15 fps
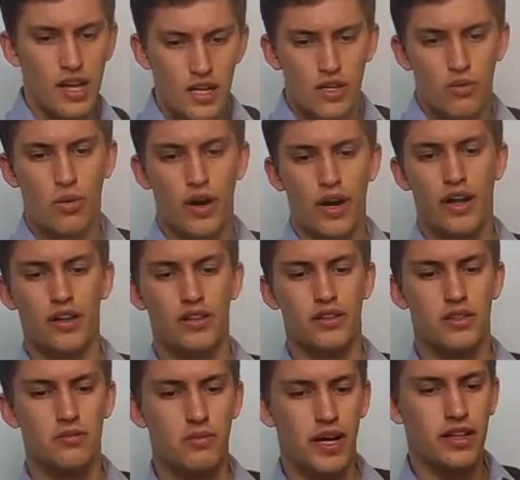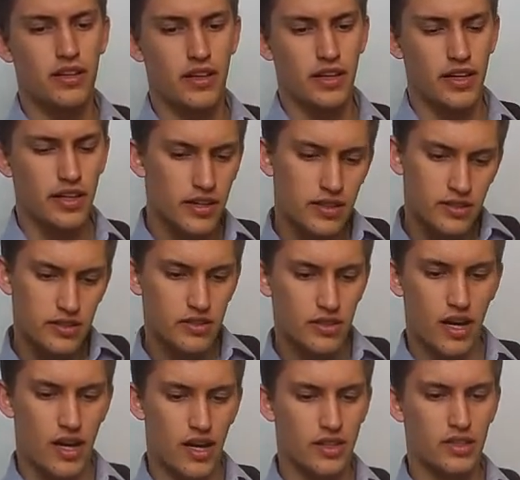Well, the main thing is,
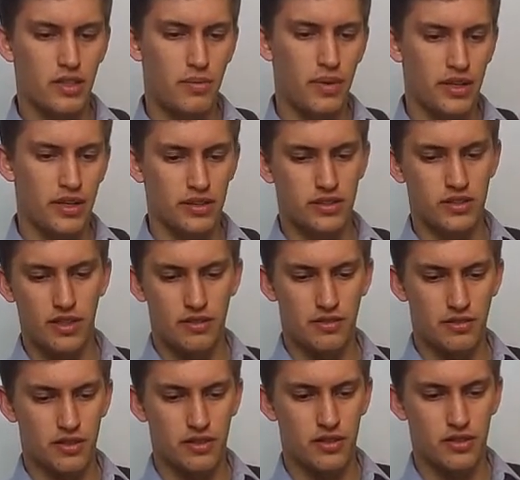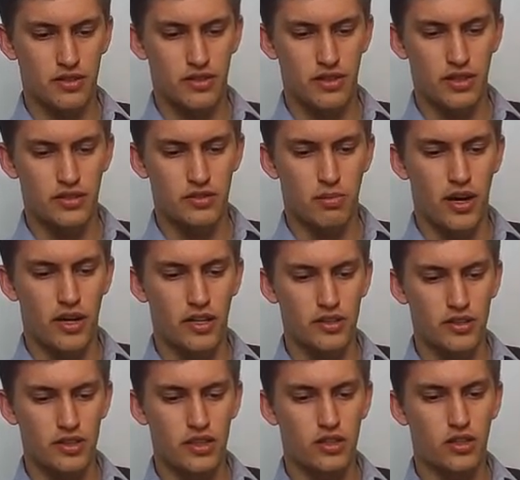the biggest difference is this part,
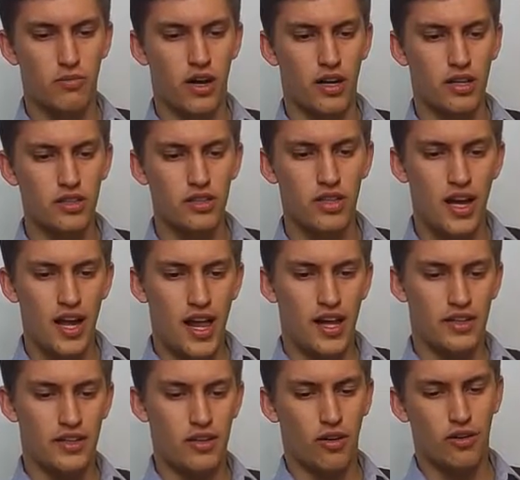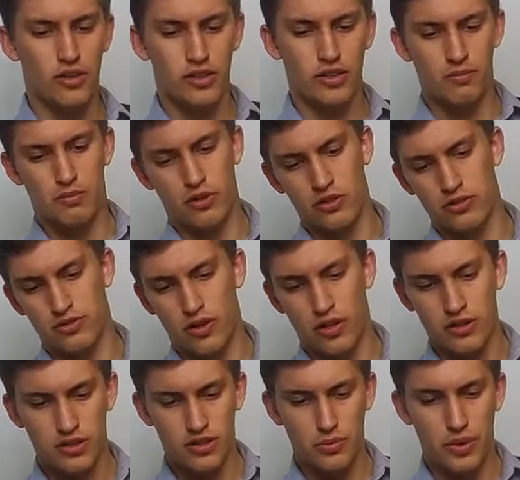the command. In Docker Compose
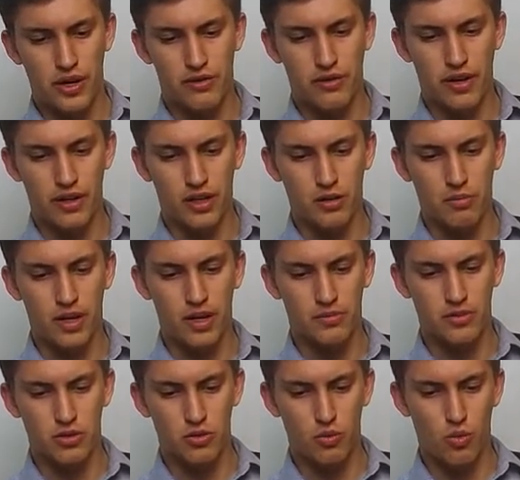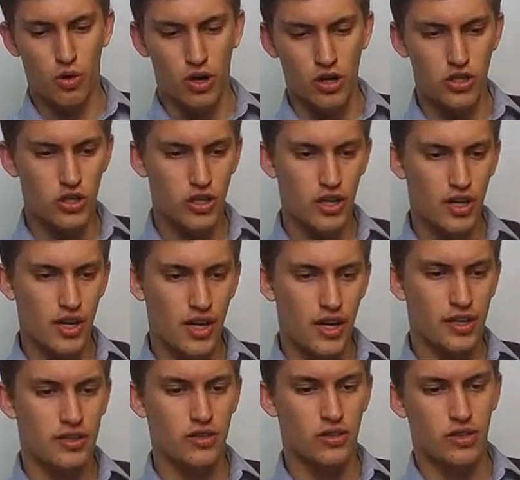Frontend, we are running PM2Watch.
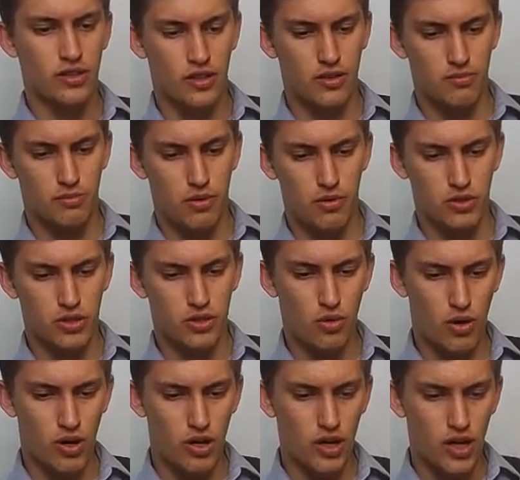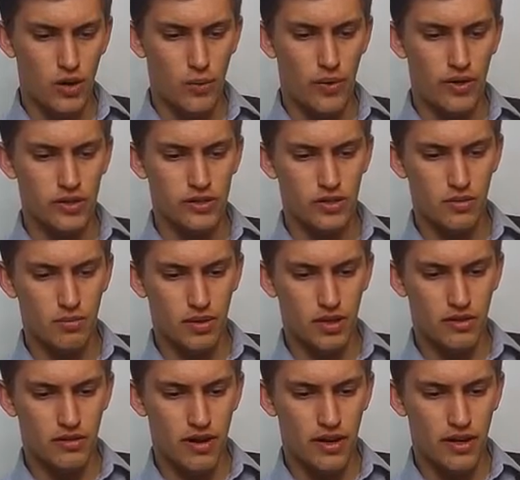In Docker Compose Core, we are
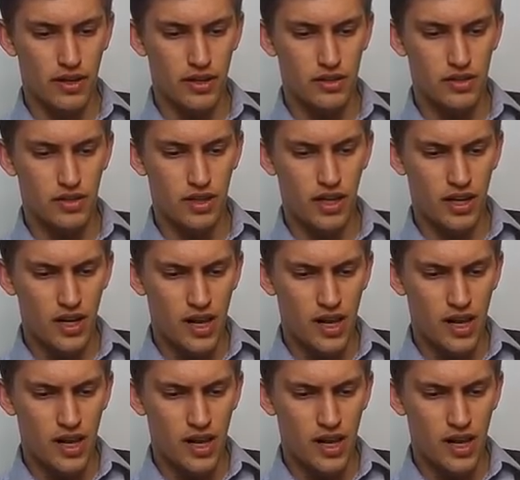simply running the